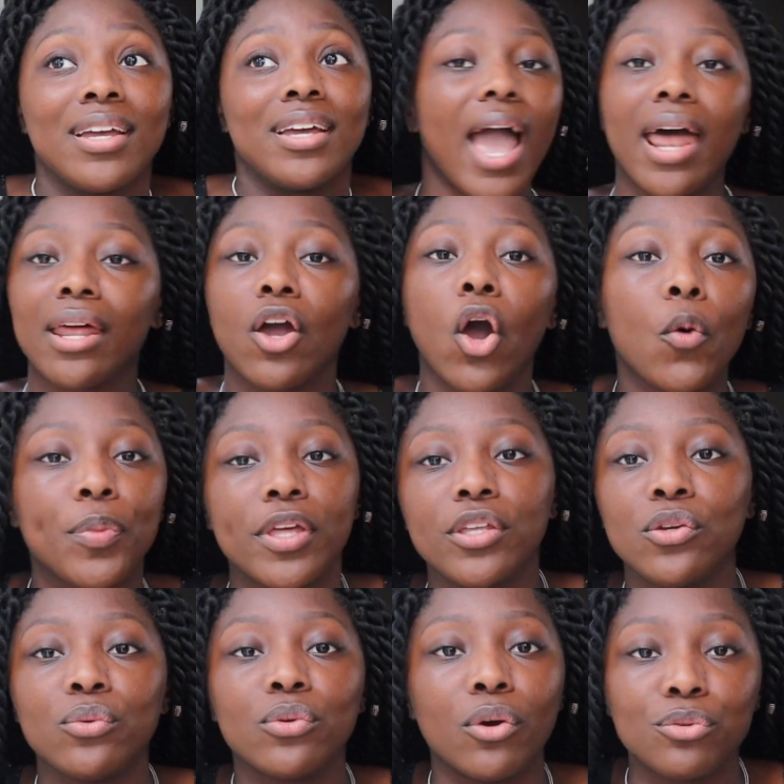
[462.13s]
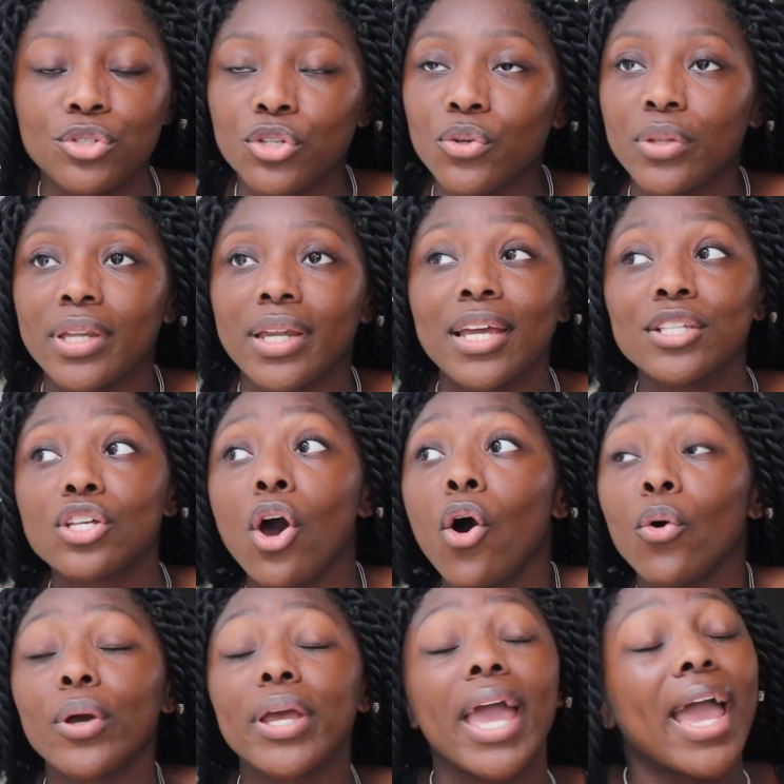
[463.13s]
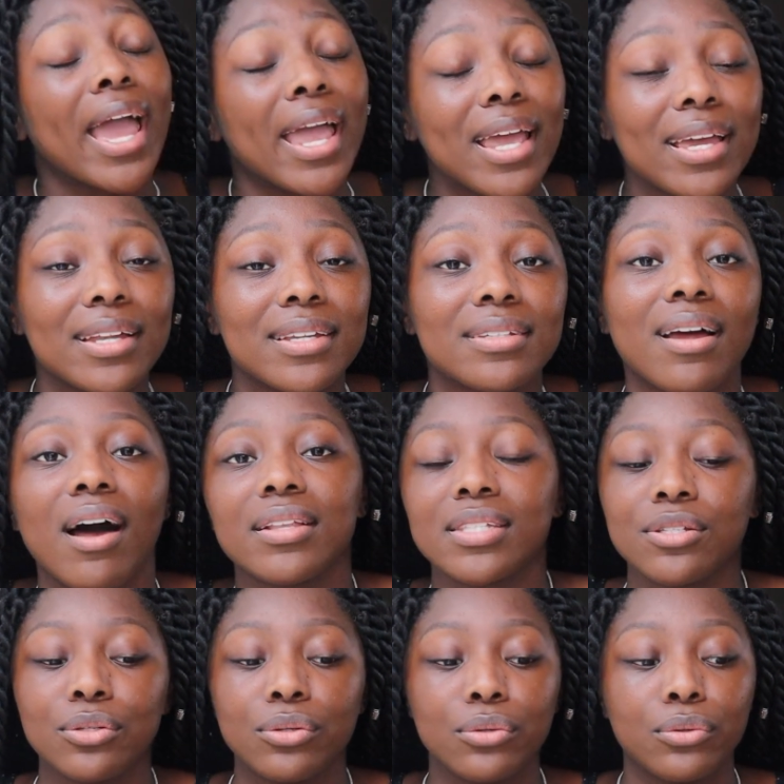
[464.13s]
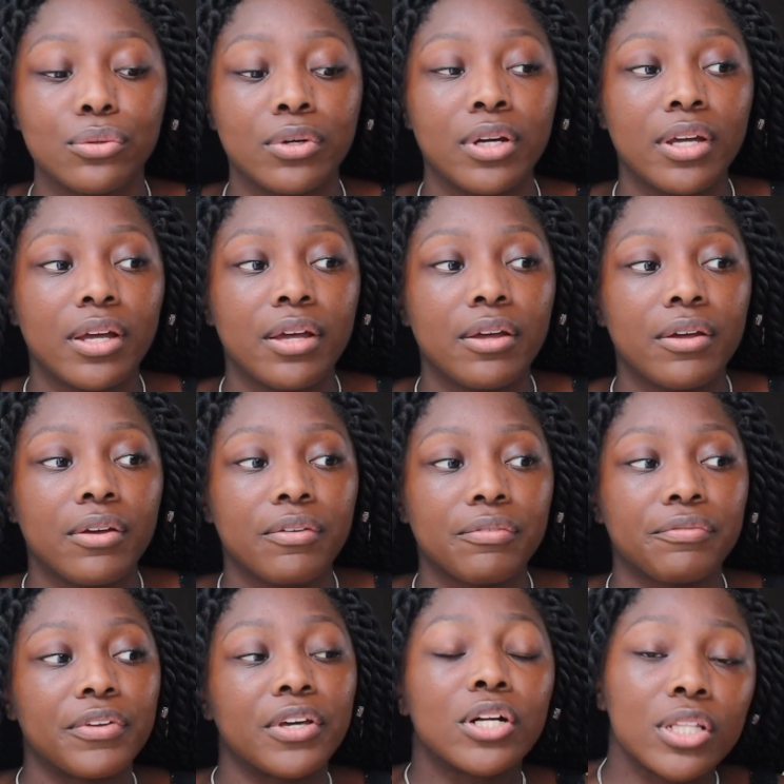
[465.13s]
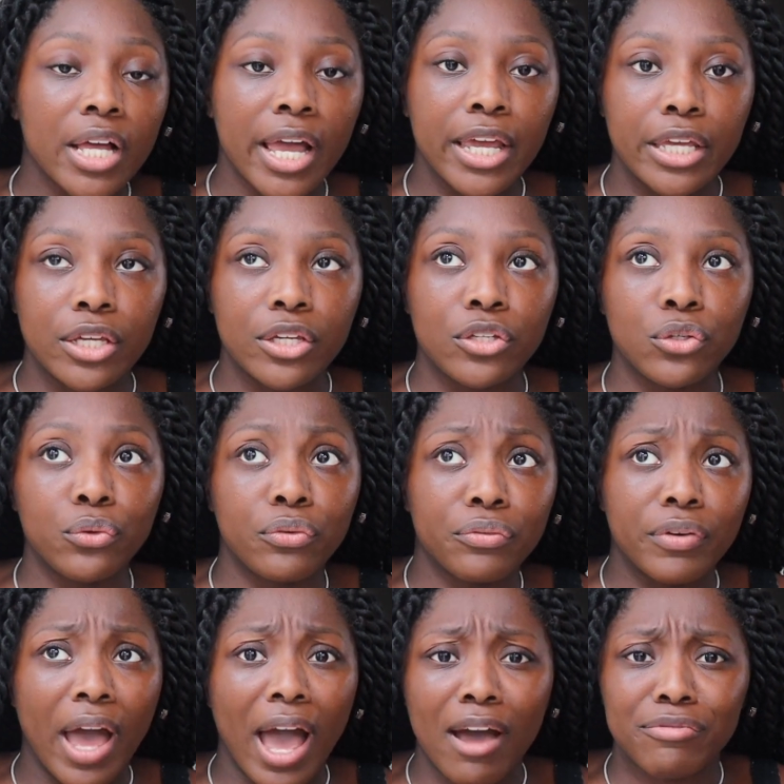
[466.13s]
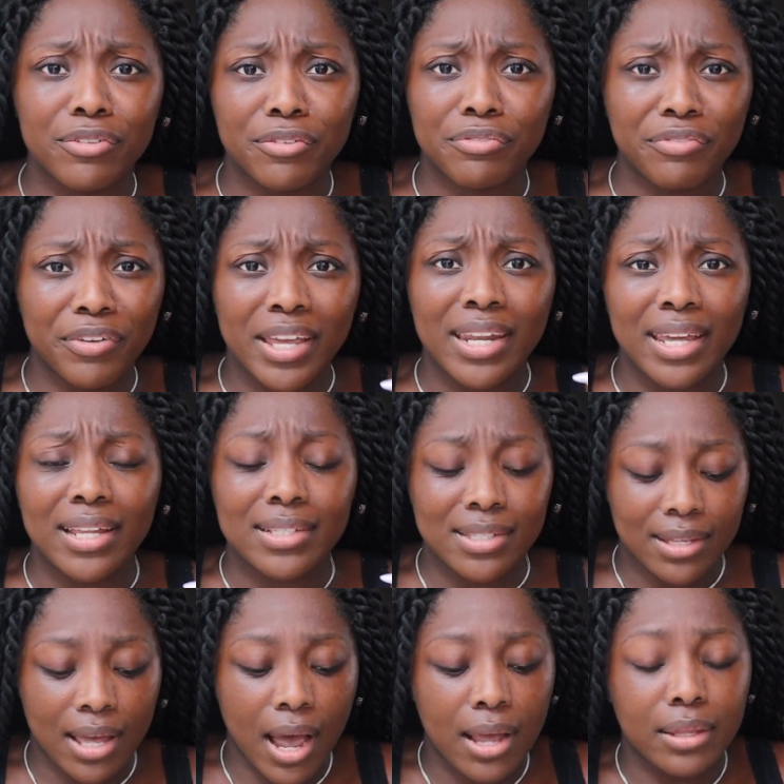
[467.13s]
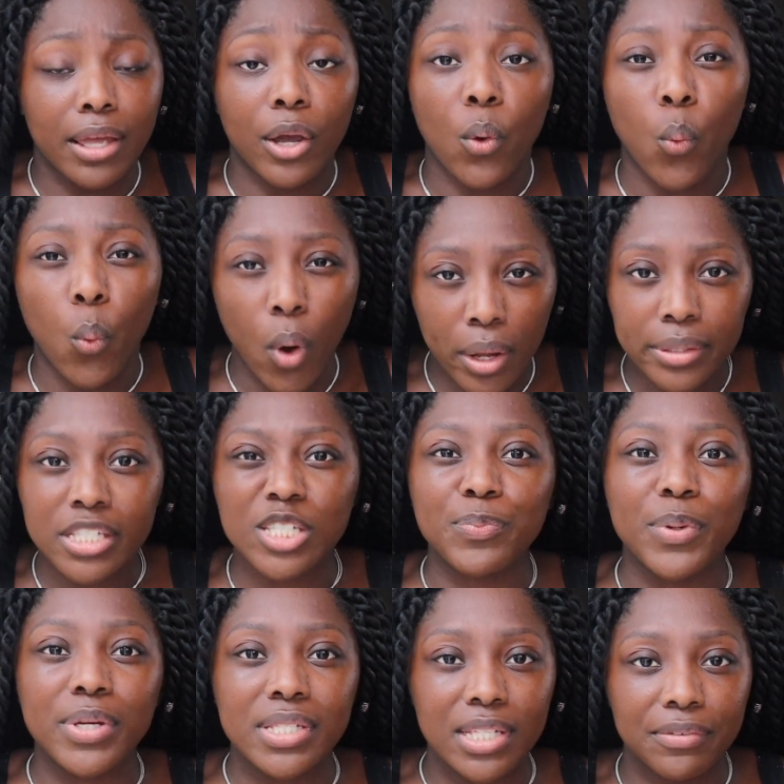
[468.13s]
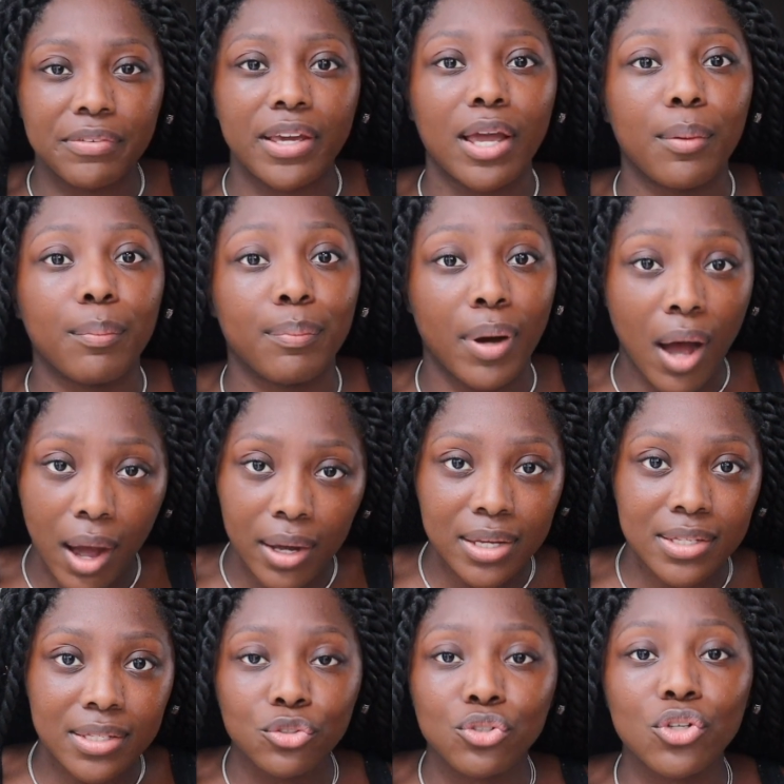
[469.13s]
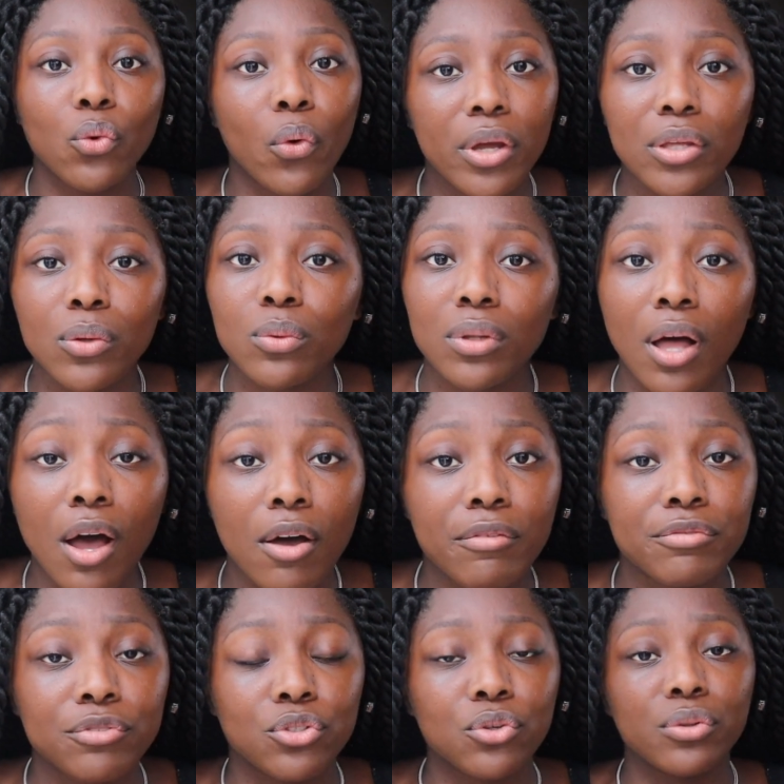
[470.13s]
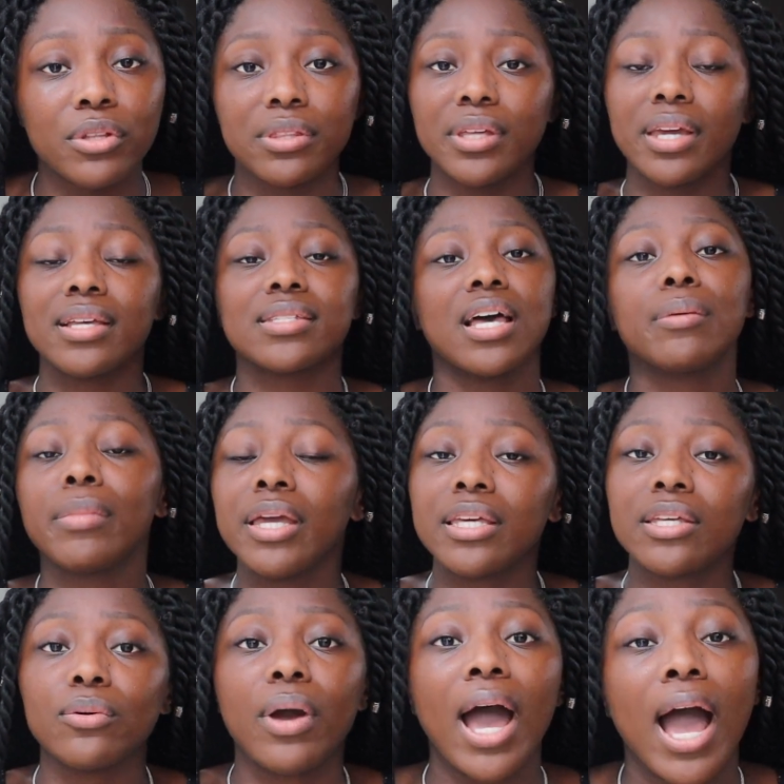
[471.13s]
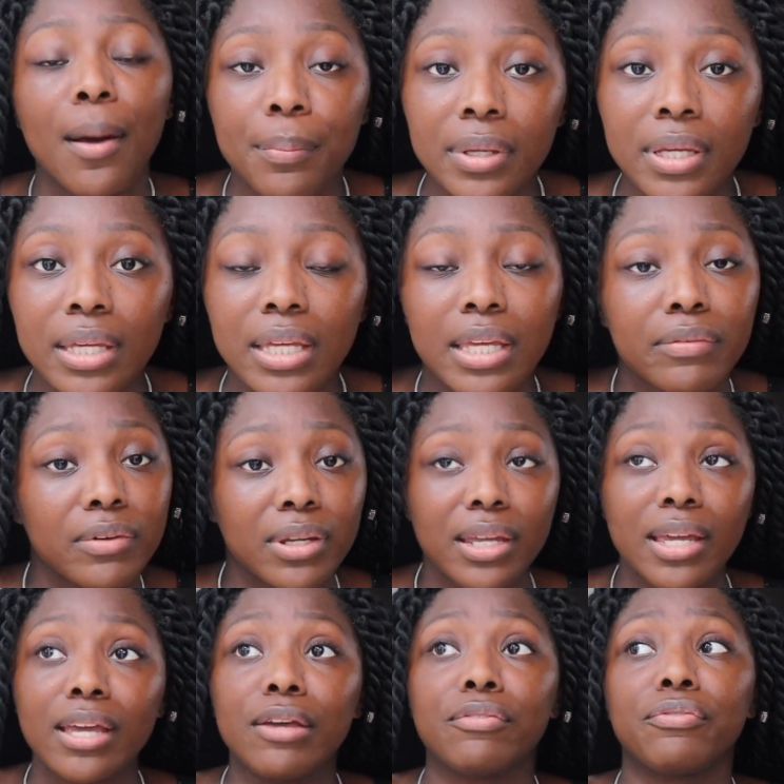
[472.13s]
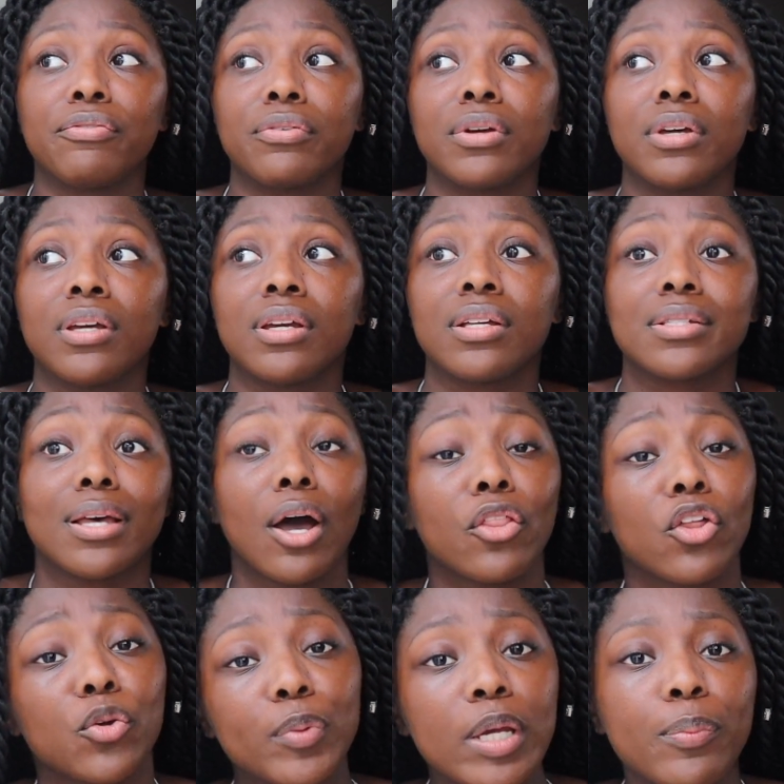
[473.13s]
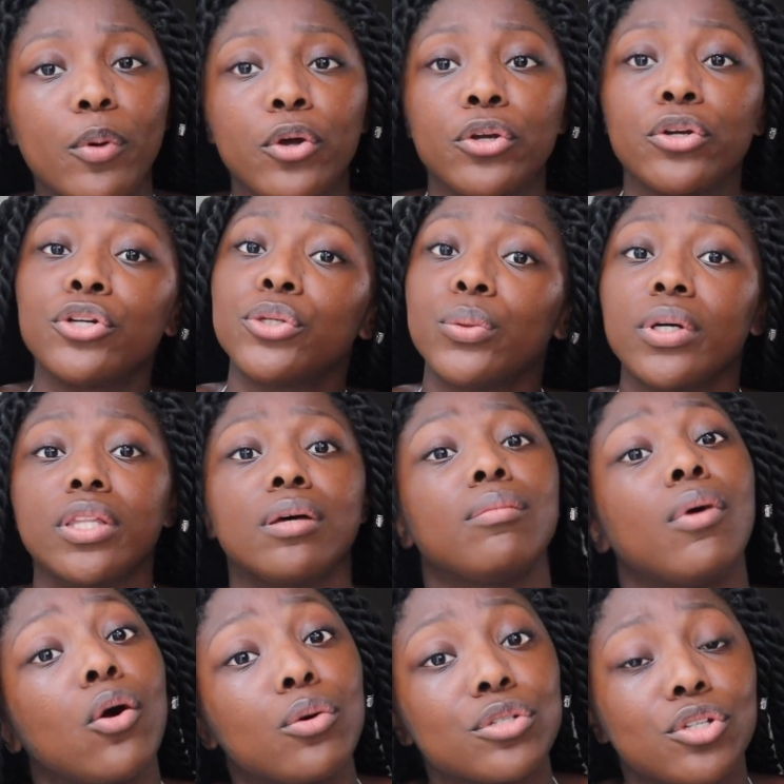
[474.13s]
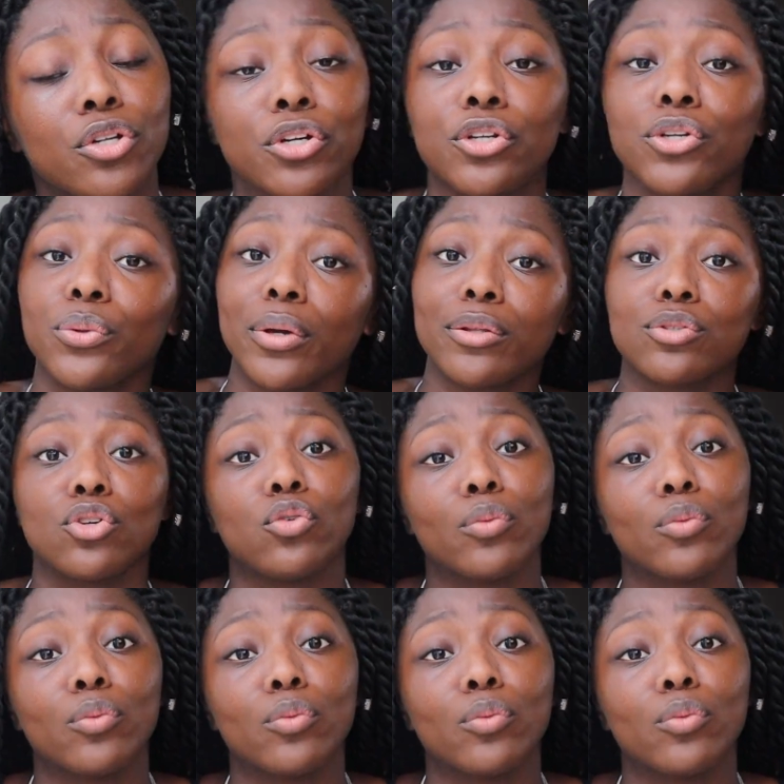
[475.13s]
And I hope that you know too that it's okay not to feel like you have to fit inside like one specific box. Do what you love, do the things that make you happy, even if to other people you're doing the most or you're doing too